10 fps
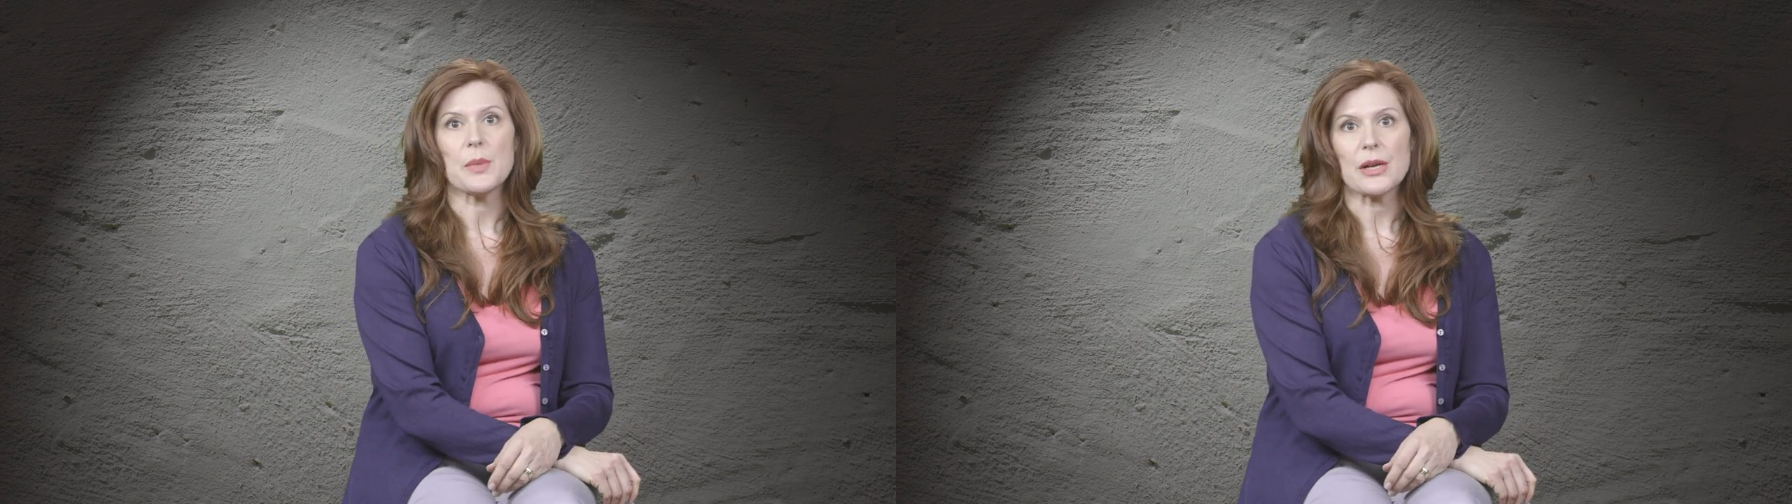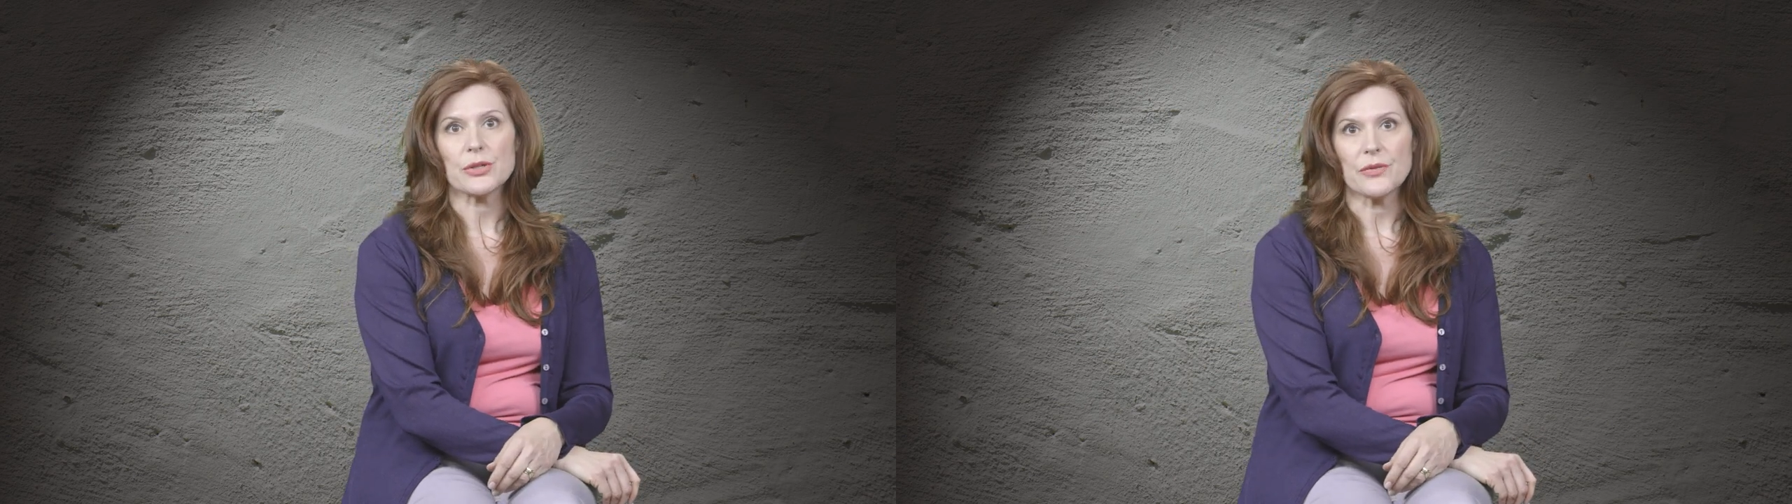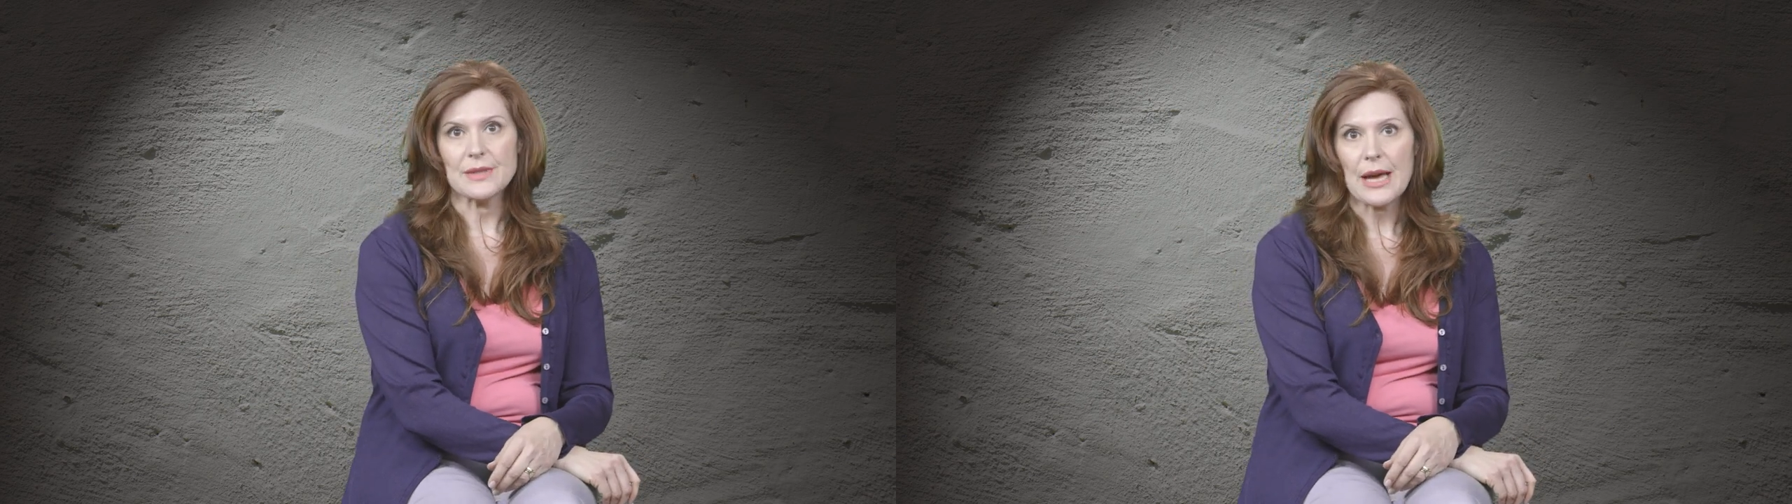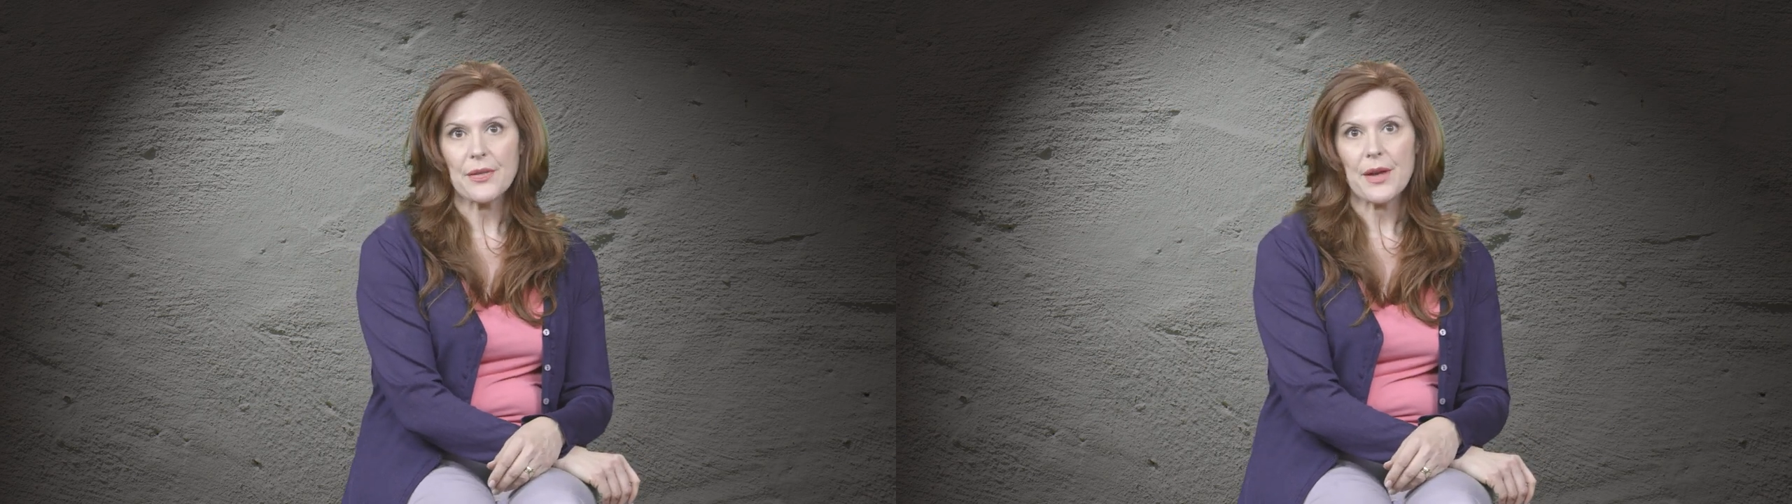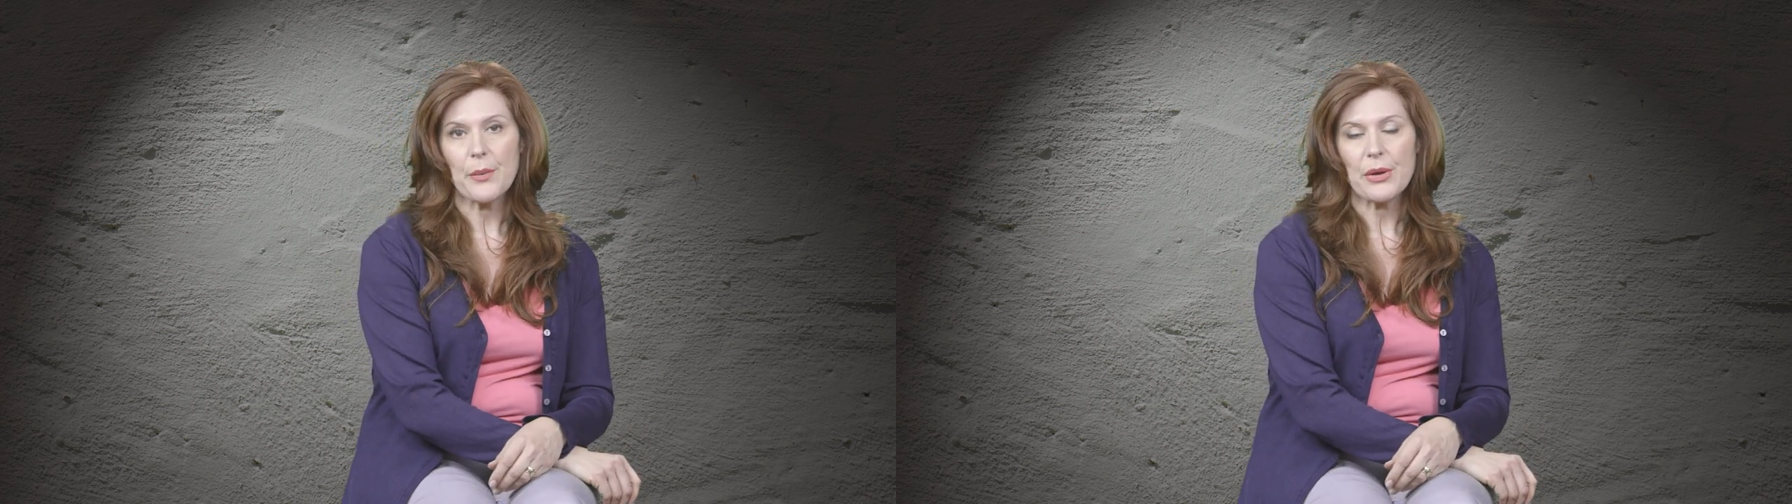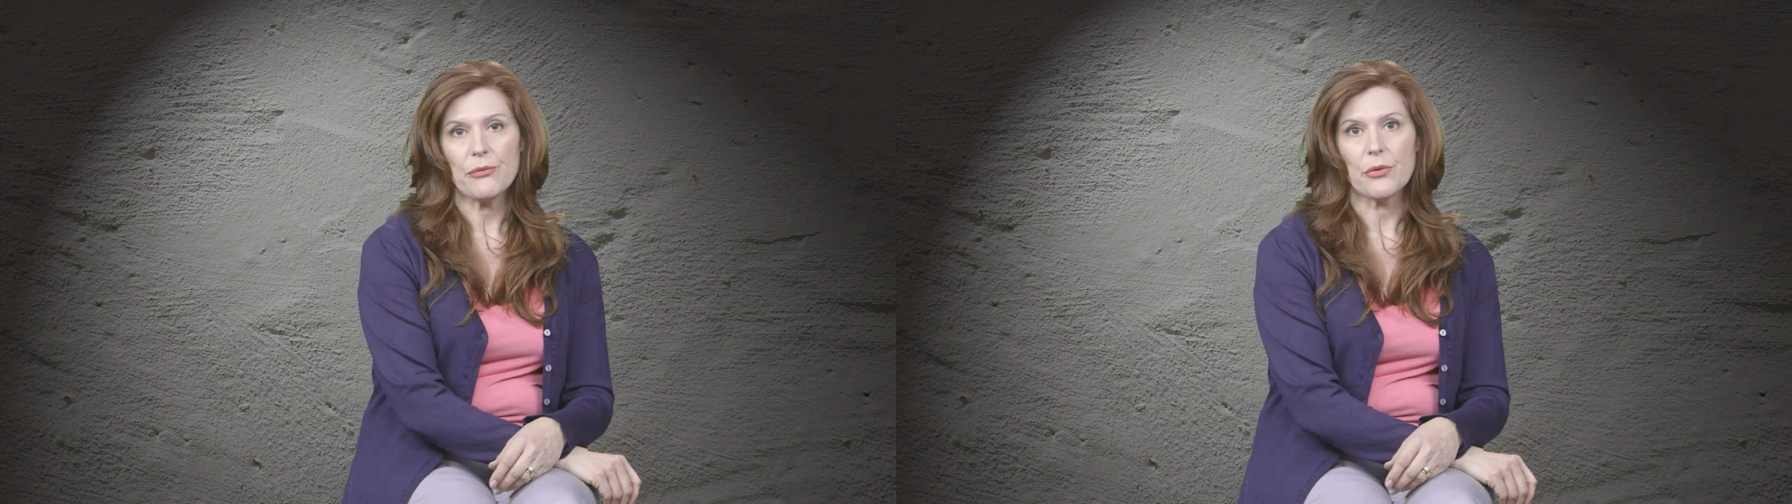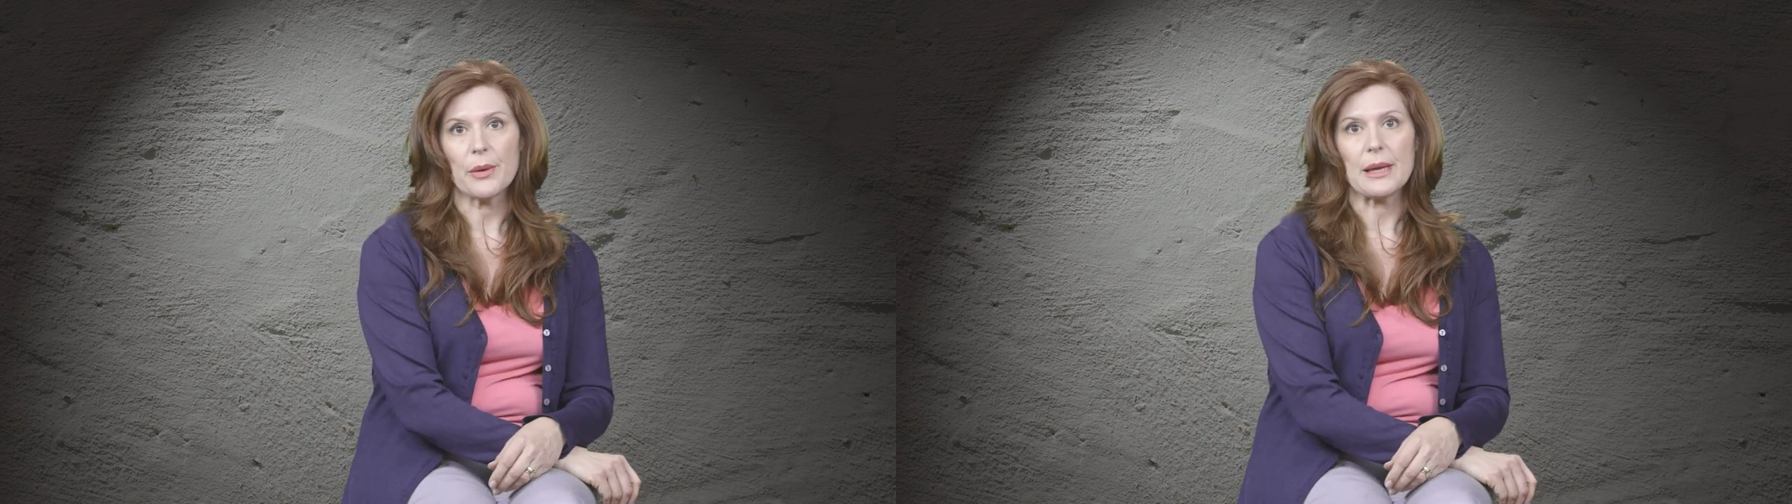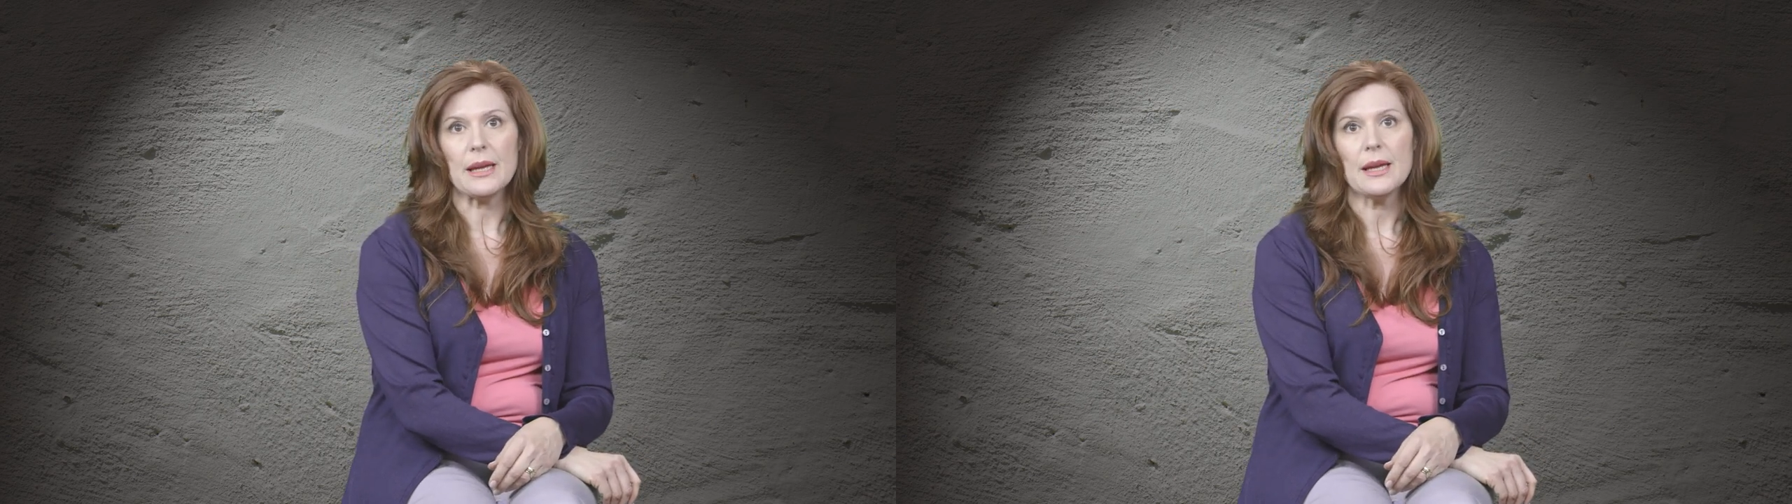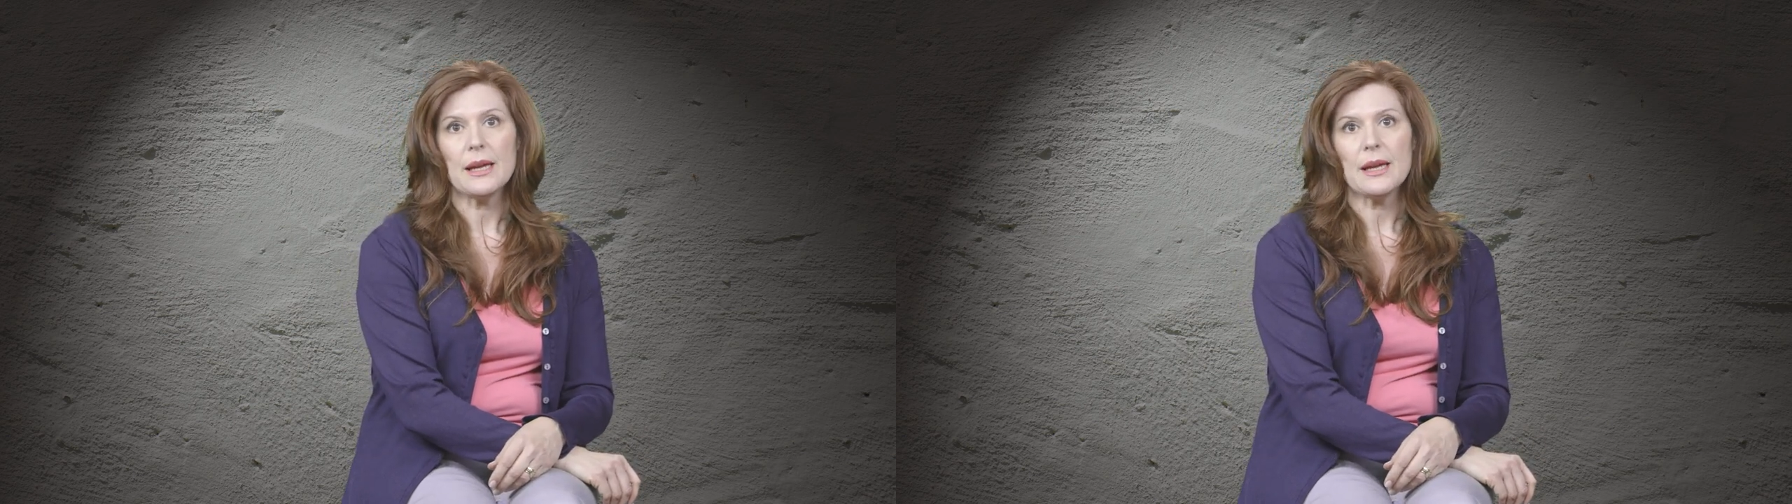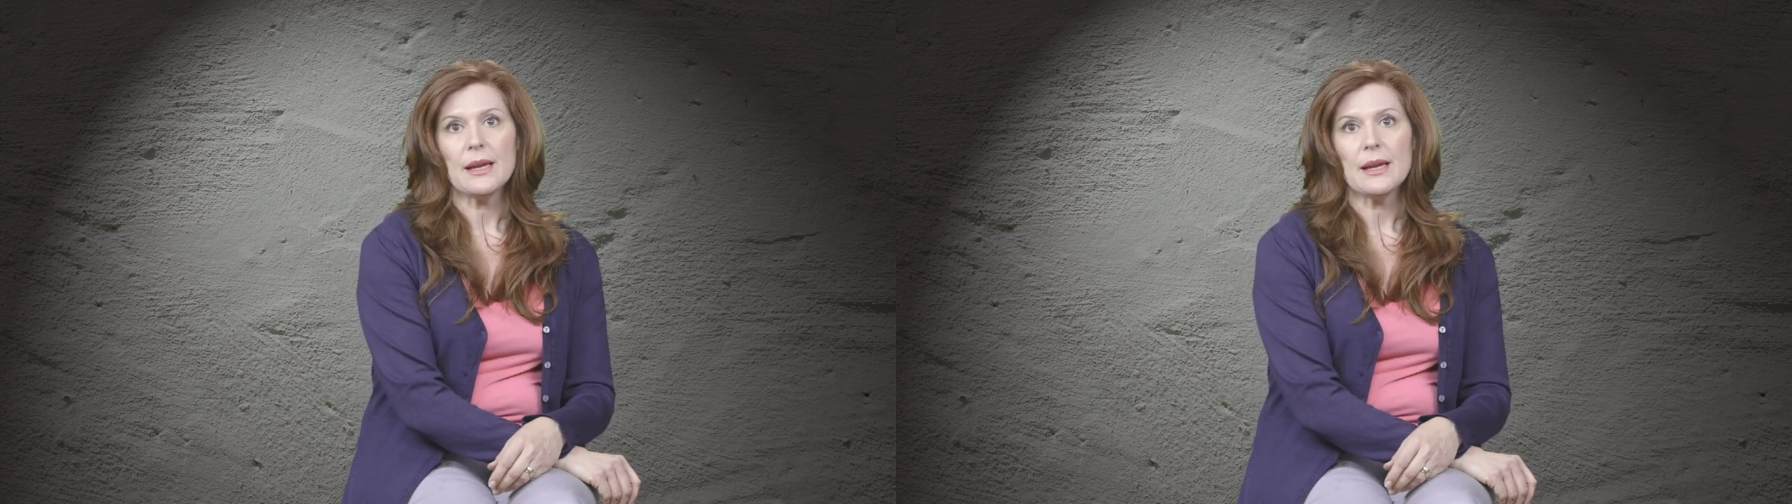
specter of death coming for me,